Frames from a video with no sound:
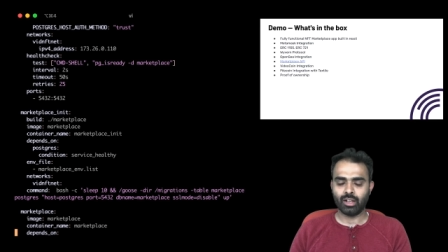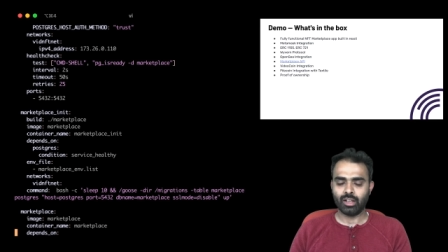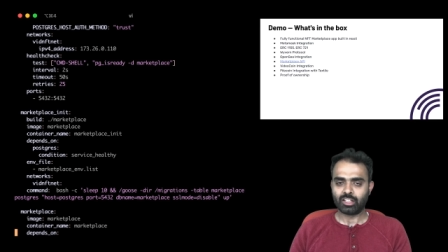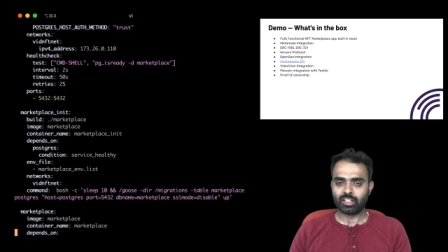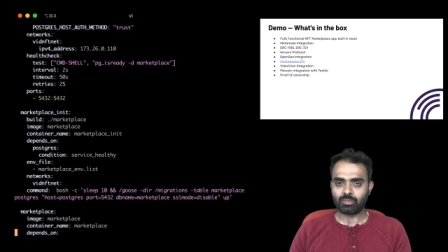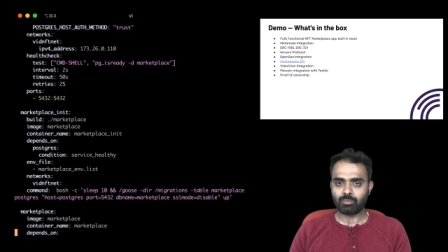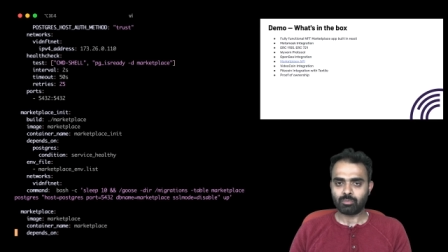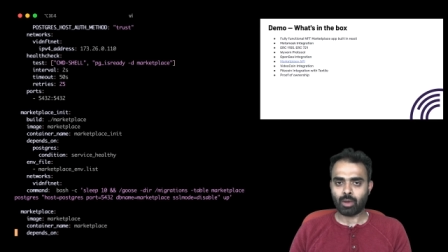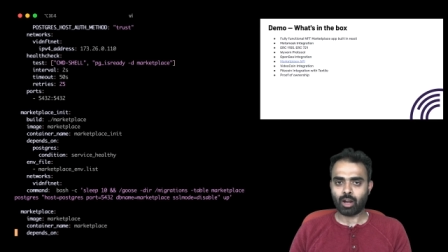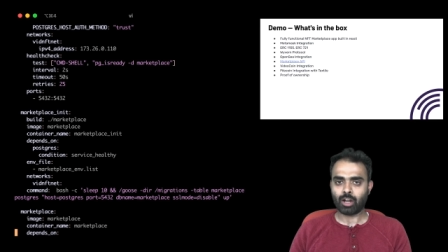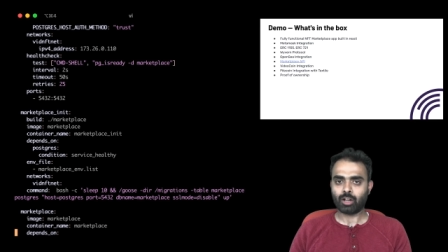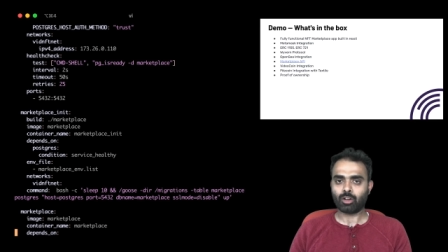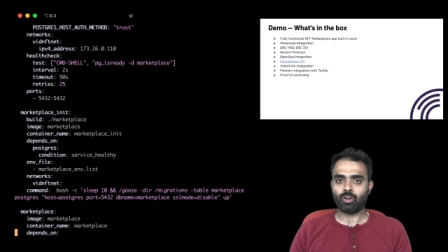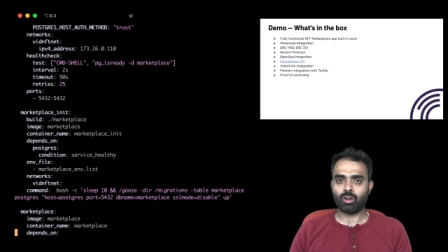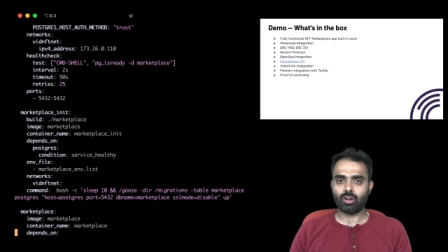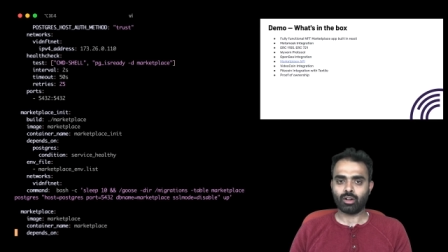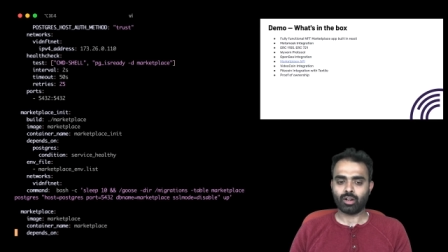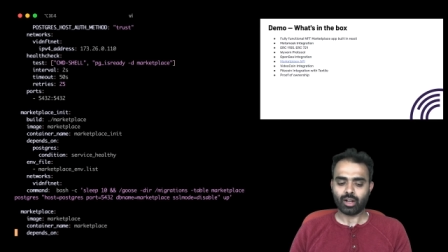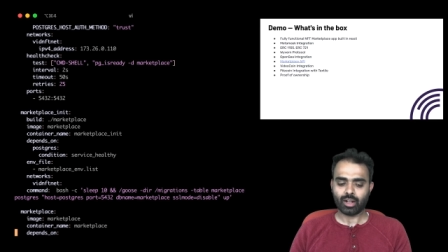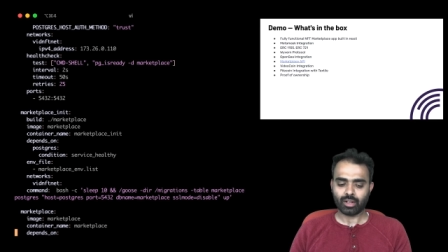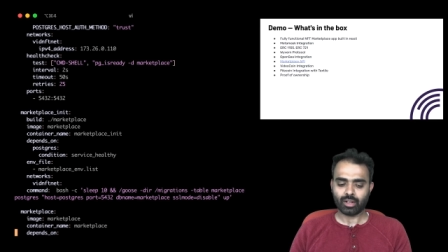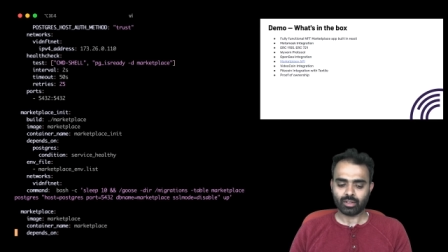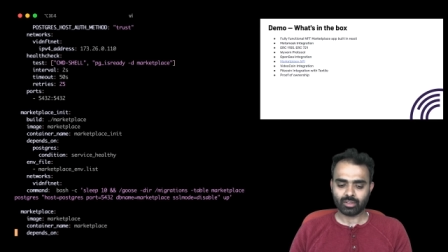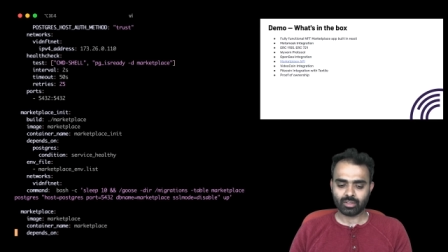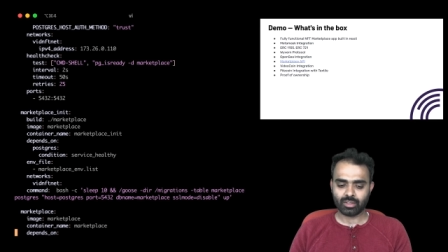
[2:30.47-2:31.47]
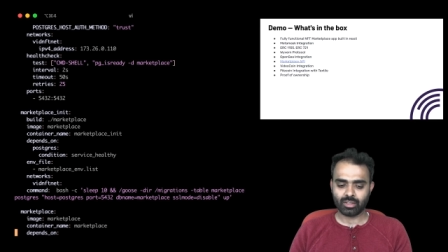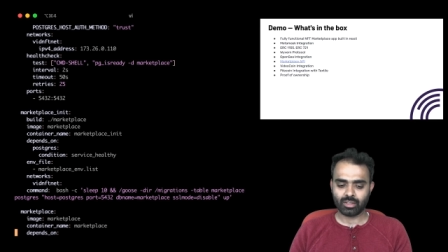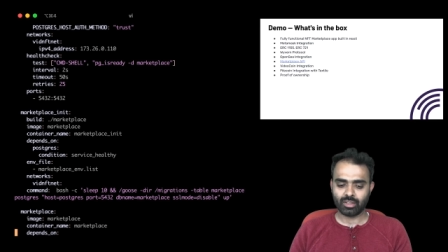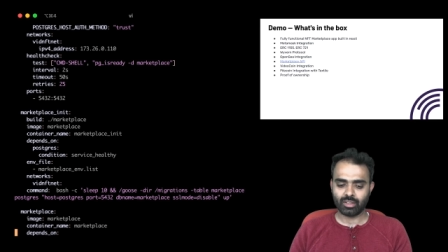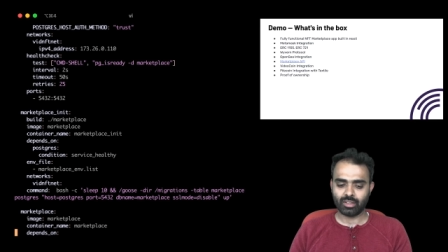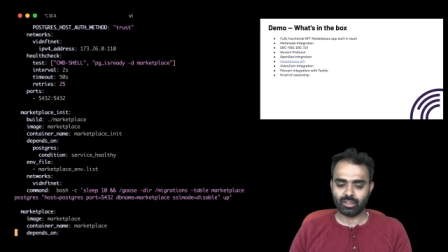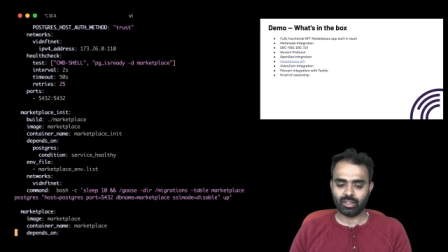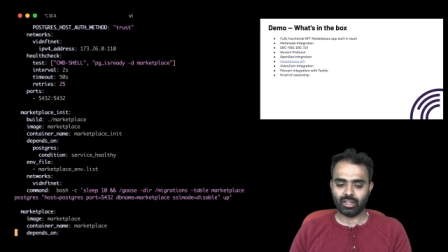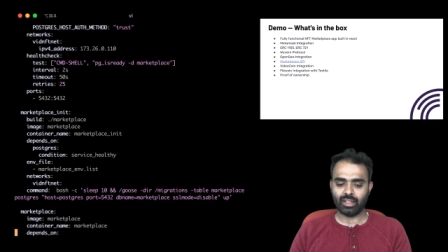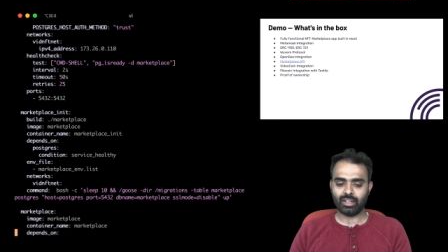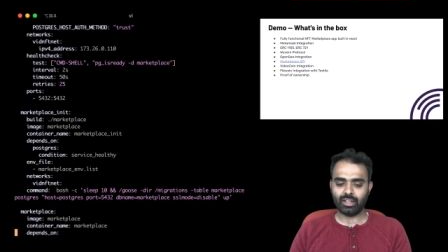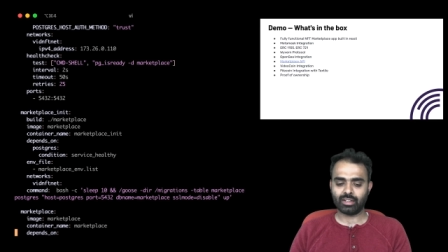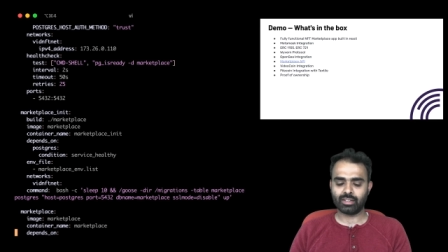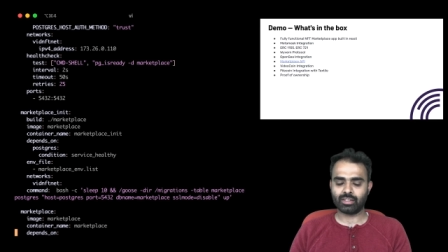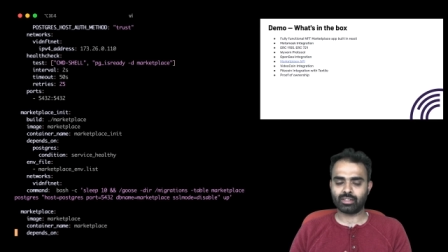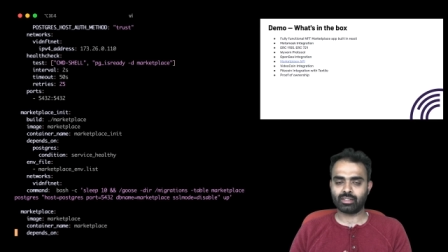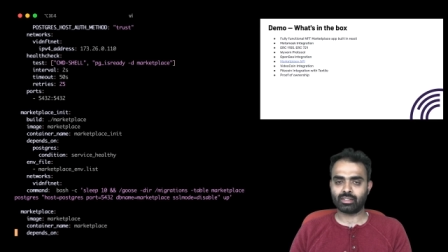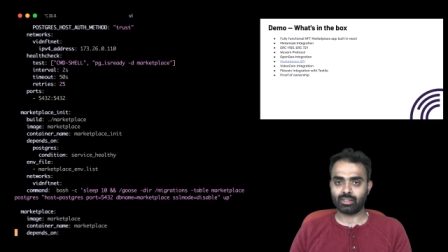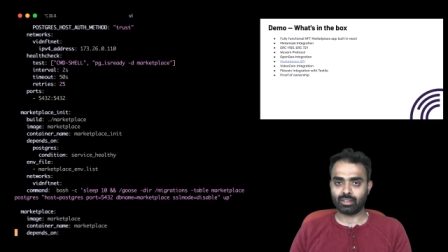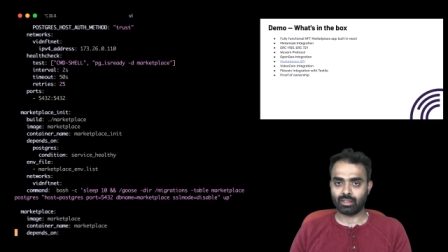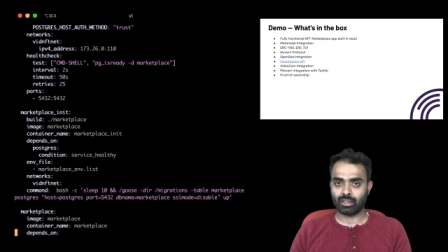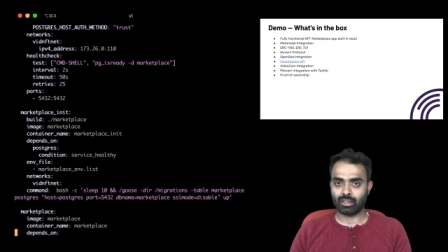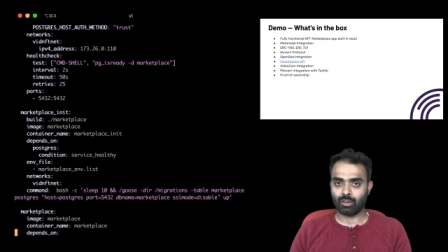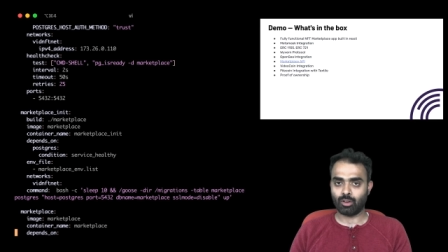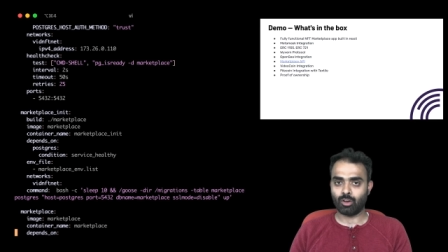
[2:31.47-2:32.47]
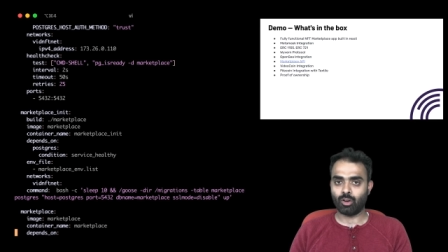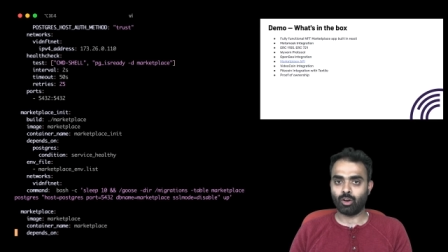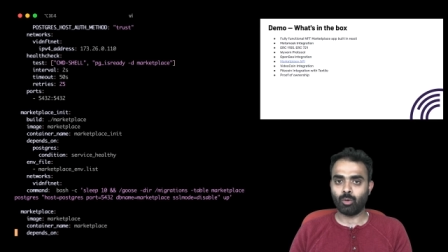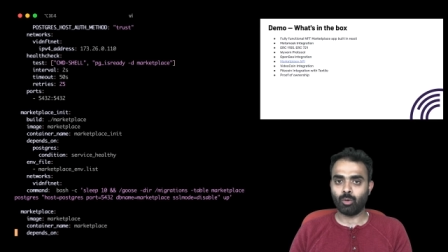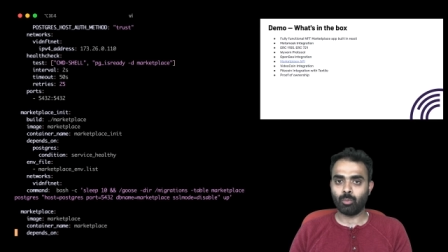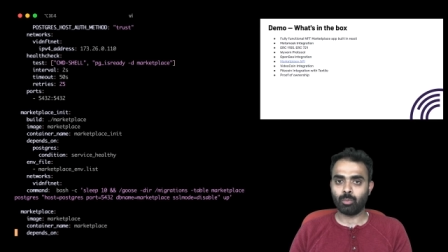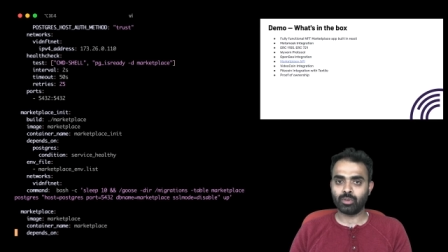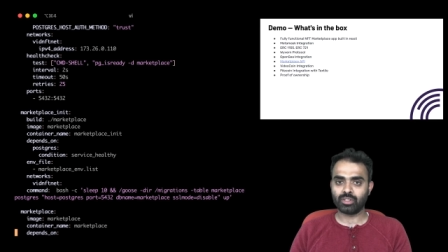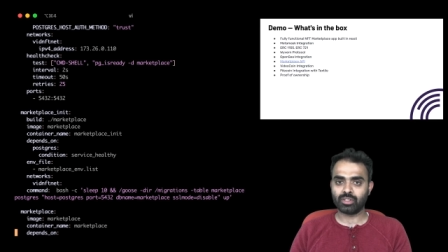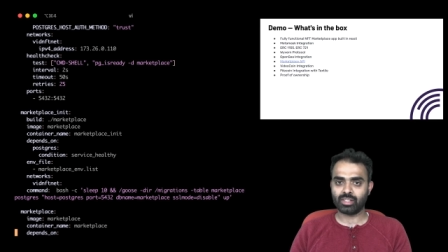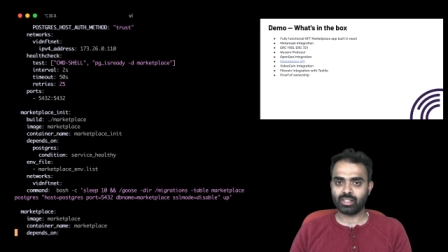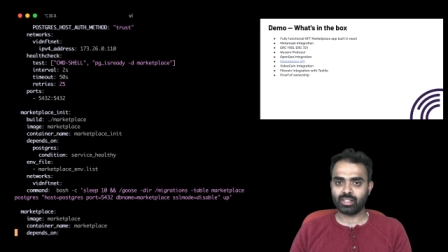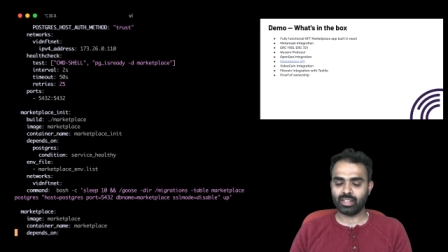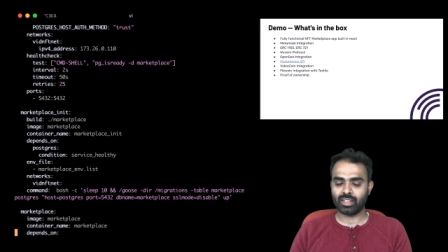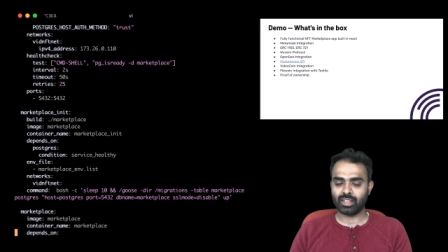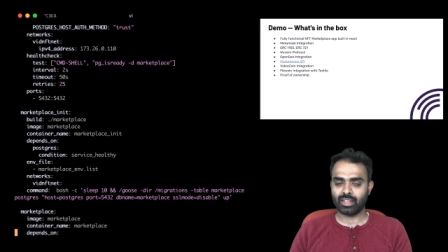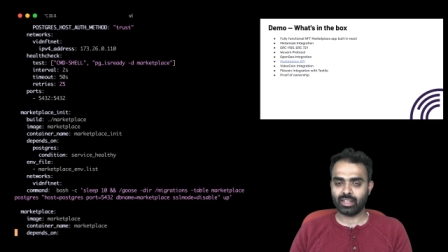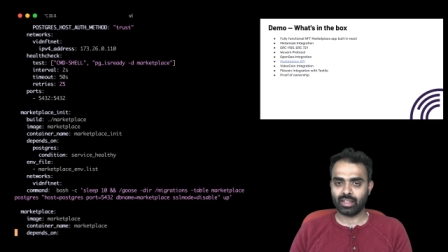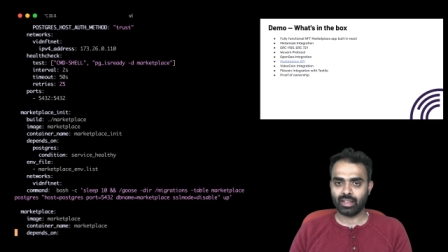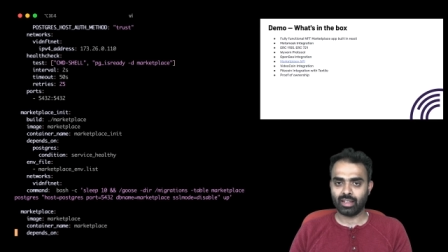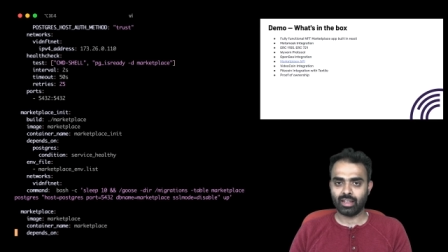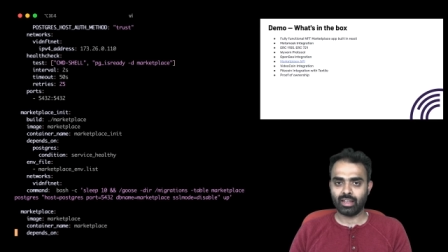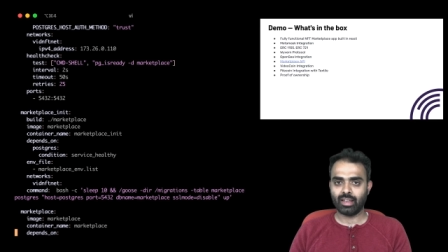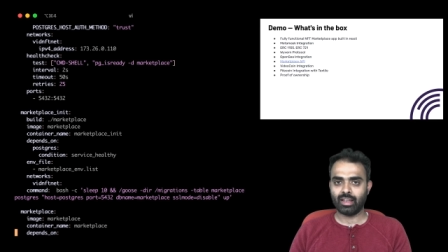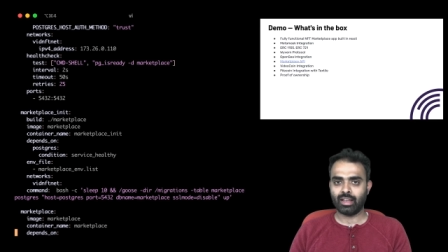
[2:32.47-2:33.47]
smart contracts. It is OpenSea